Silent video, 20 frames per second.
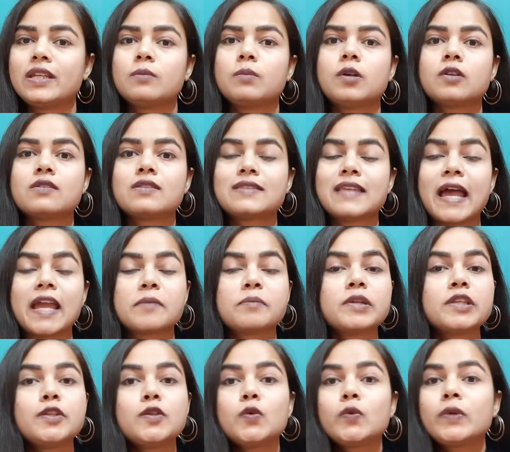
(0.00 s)
about
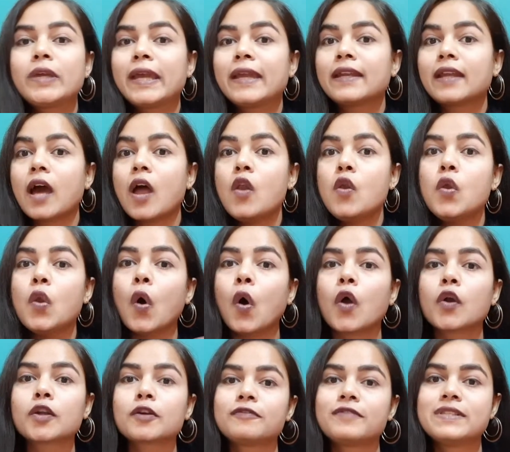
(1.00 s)
Simon, you get a
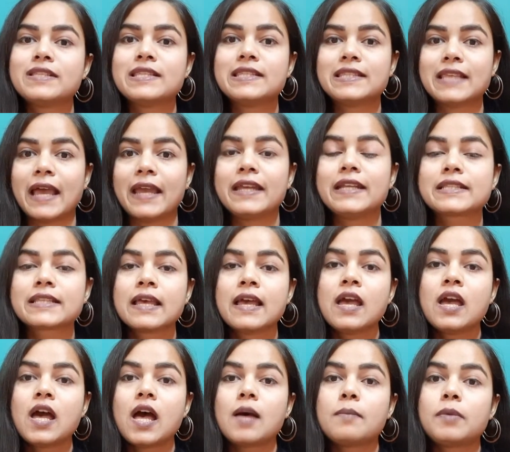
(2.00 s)
lot of insights
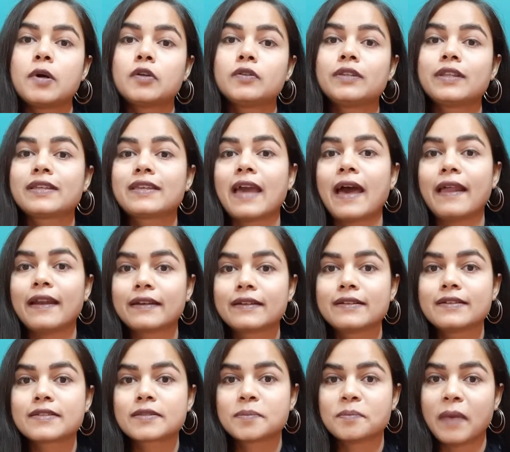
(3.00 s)
about the
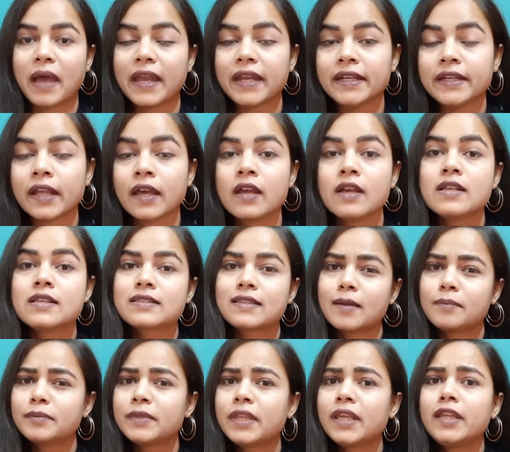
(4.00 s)
character's mind.
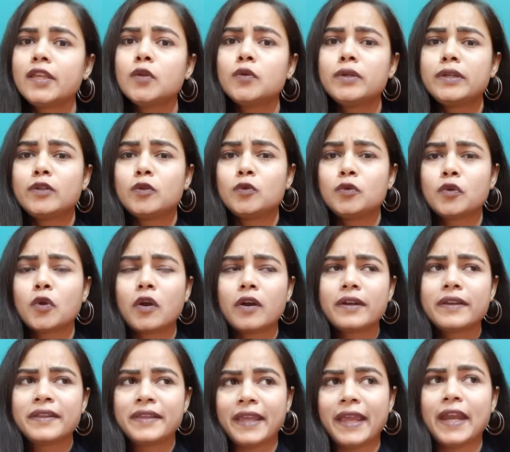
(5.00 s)
Something you do
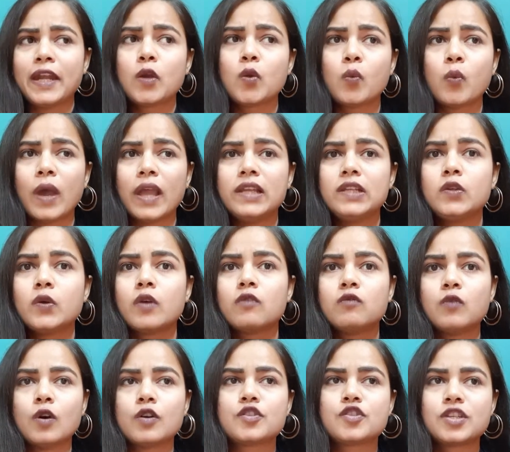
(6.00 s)
not get while you are
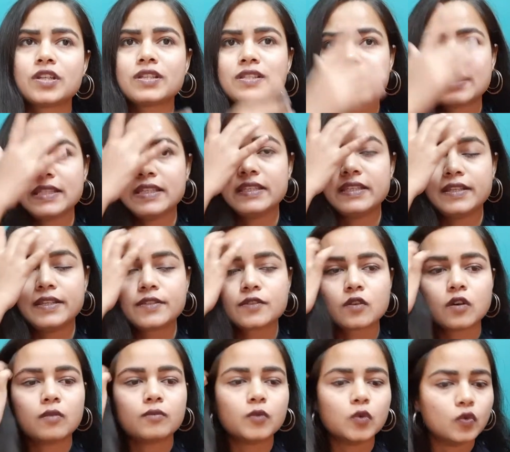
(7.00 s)
watching series
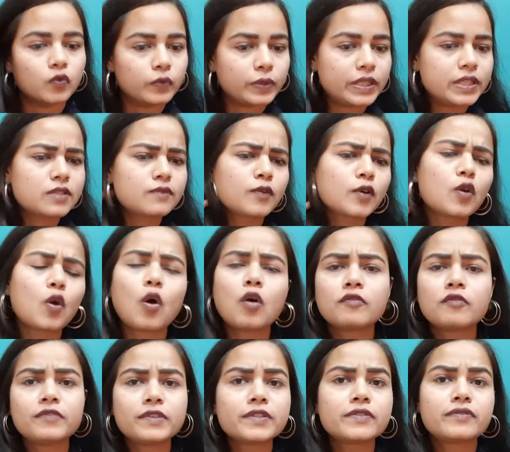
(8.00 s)
or movies, for
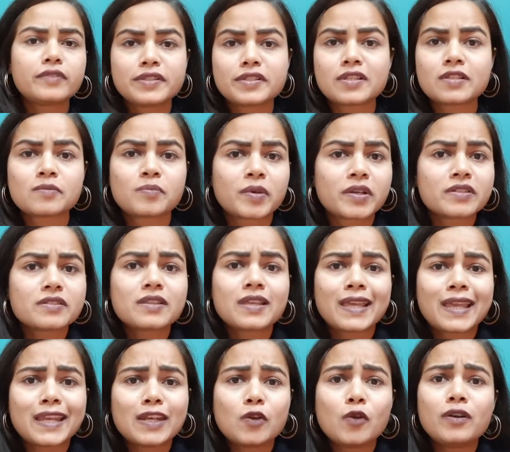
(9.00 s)
obvious reasons, because they
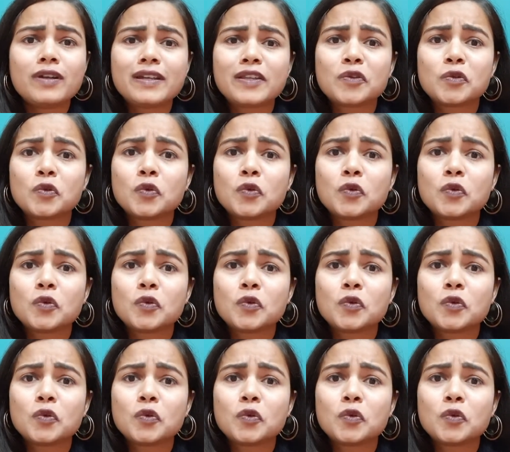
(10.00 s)
cannot,